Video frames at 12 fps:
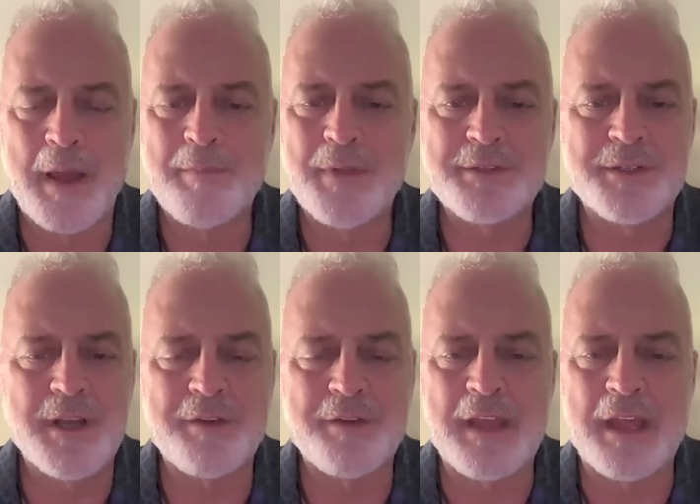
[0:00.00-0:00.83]
My pleasure,
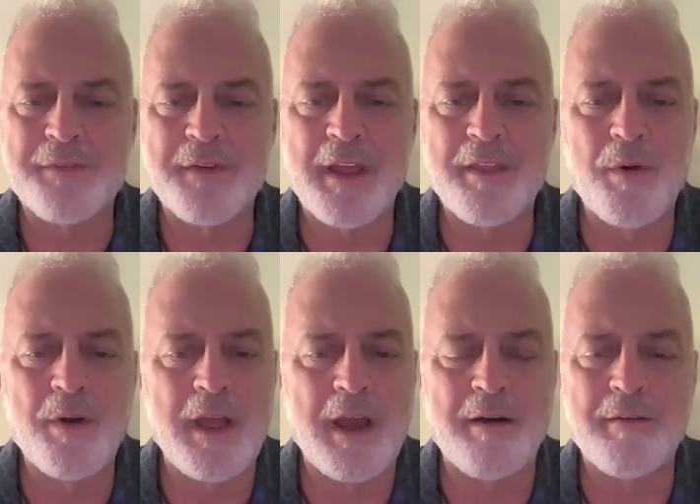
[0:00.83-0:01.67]
guys. Thanks for getting the
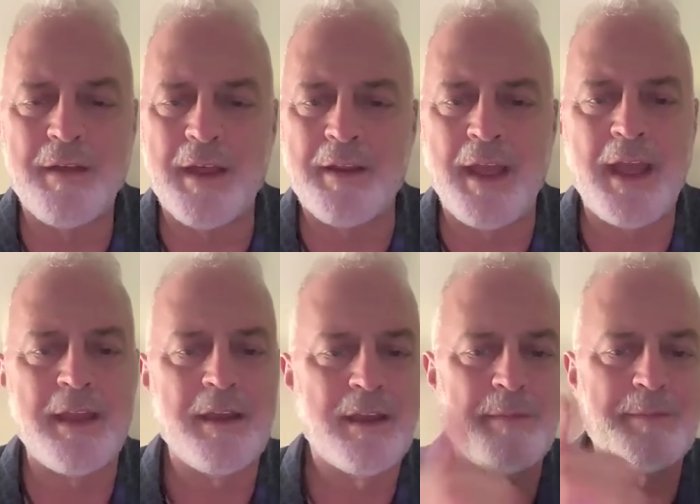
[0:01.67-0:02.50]
word out. And
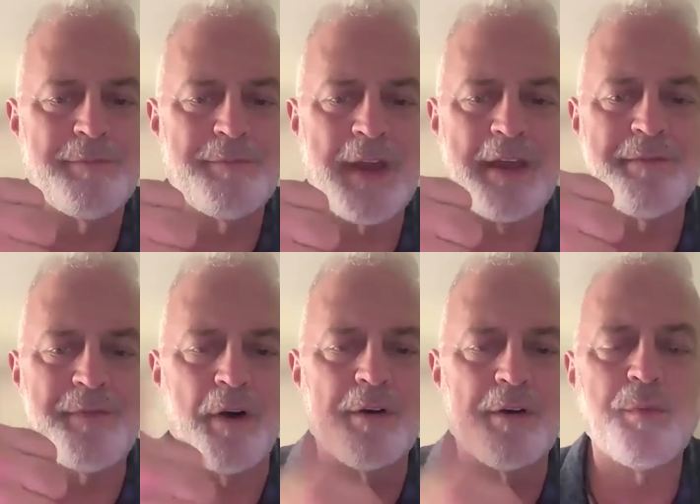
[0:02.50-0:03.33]
hey, keep the faith,
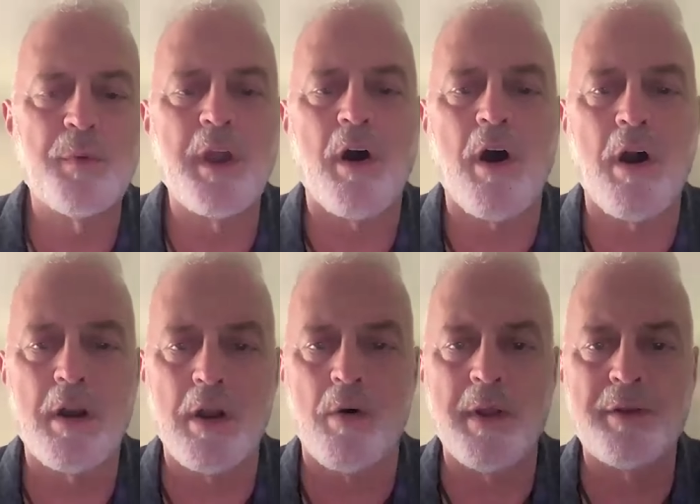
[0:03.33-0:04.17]
folks. We
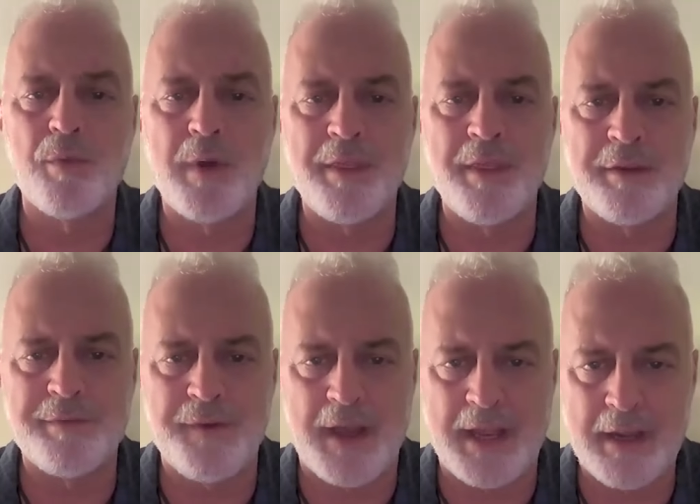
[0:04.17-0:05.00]
are going to win this
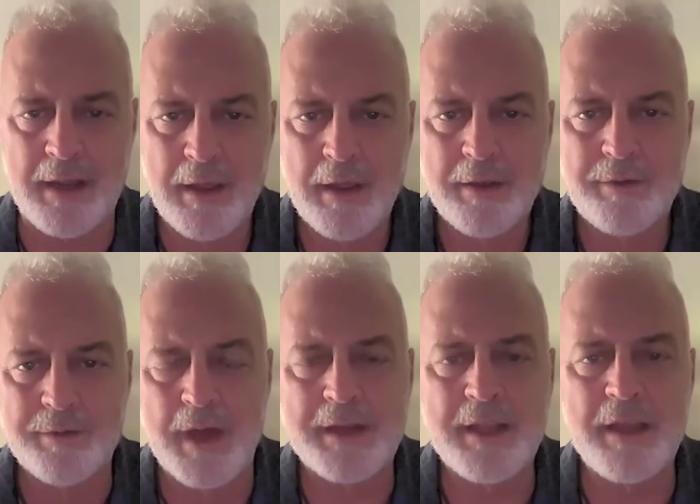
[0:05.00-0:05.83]
fight.
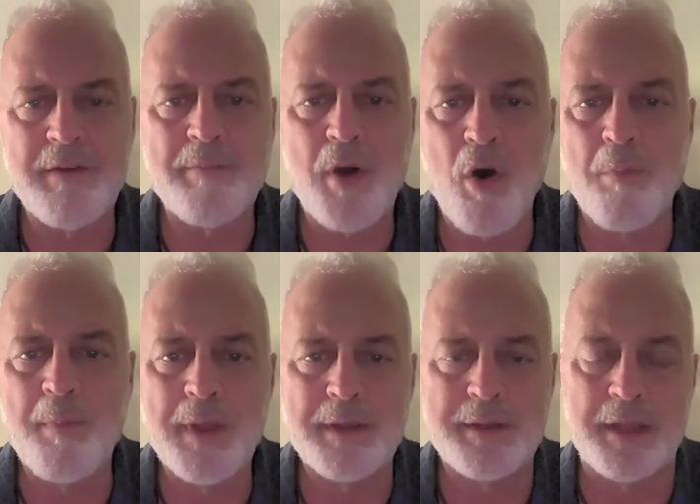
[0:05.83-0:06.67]
Do not give up
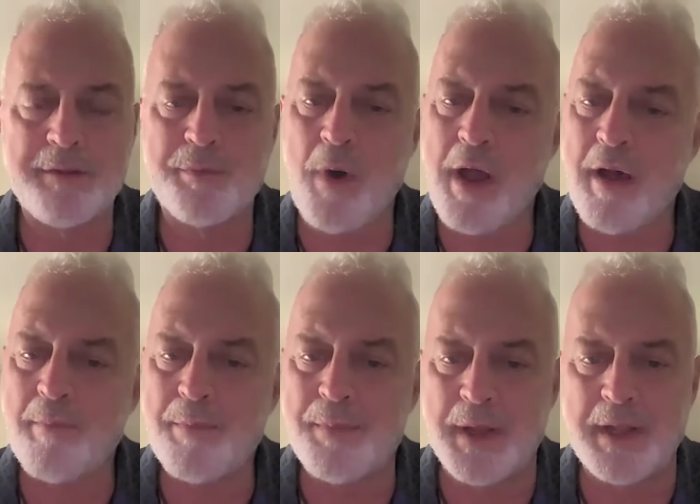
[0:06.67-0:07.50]
hope. It takes a
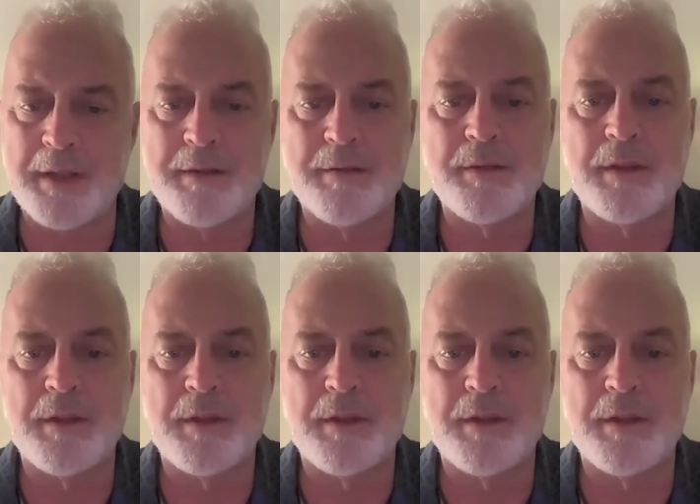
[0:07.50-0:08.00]
while, but it